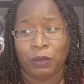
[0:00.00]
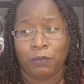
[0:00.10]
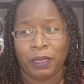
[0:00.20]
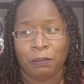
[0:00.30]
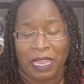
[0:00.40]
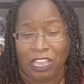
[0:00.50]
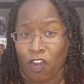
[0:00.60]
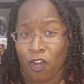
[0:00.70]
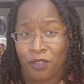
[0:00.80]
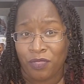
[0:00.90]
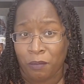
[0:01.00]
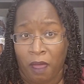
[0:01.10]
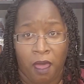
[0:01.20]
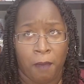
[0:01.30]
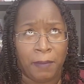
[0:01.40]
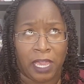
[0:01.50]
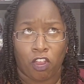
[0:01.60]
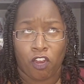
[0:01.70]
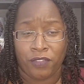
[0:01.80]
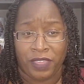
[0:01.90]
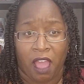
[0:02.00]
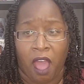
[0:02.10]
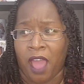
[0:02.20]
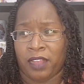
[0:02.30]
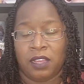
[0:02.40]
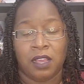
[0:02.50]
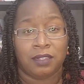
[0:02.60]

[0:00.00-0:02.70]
We make her the mom, make her the aunt,